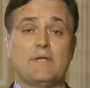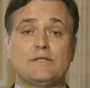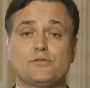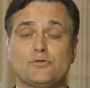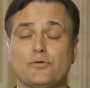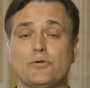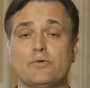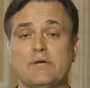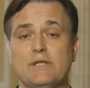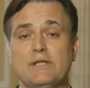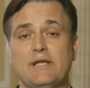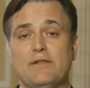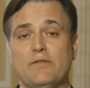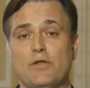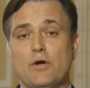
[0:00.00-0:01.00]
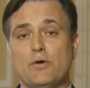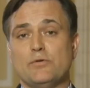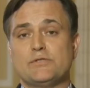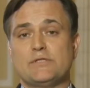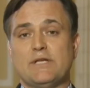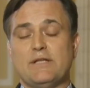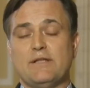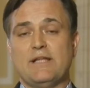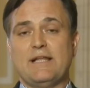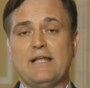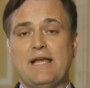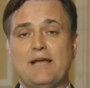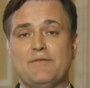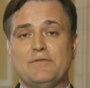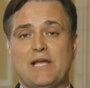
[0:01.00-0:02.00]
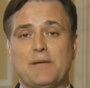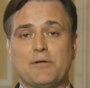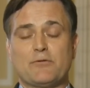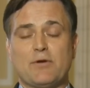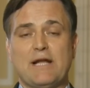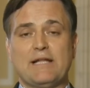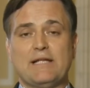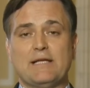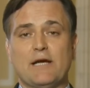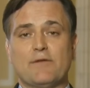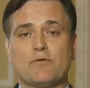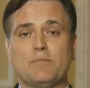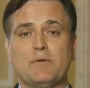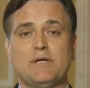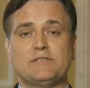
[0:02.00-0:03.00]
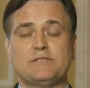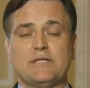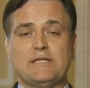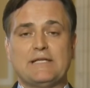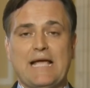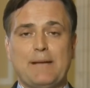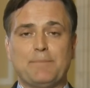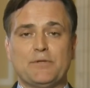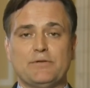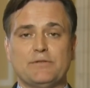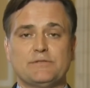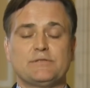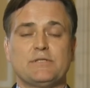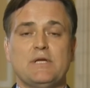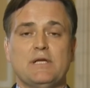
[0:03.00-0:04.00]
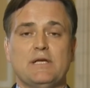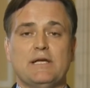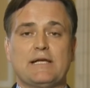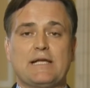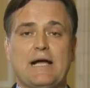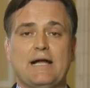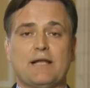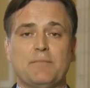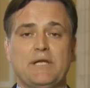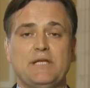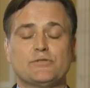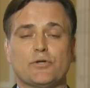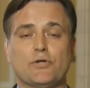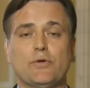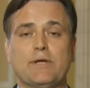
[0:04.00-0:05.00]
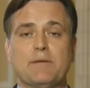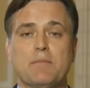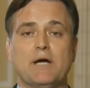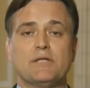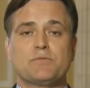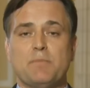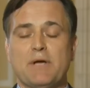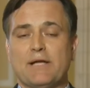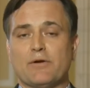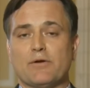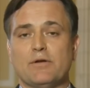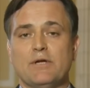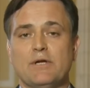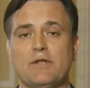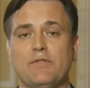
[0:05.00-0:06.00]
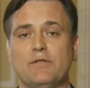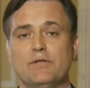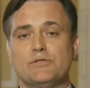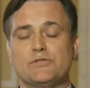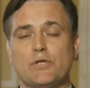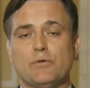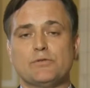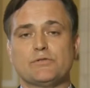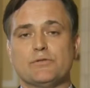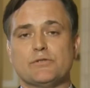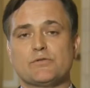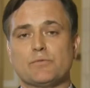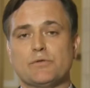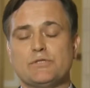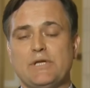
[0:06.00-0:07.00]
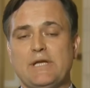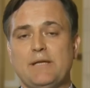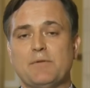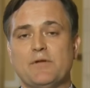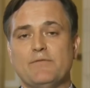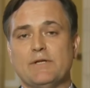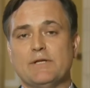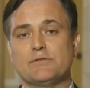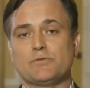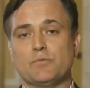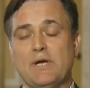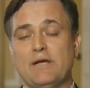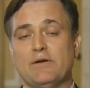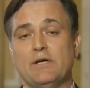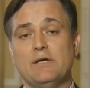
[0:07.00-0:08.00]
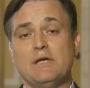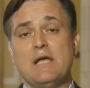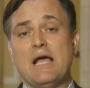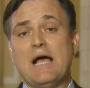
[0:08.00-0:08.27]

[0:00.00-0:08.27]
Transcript: That's true, and, and those that, that have democratic governments and capitalist economies are doing much better than the socialist regime in Venezuela.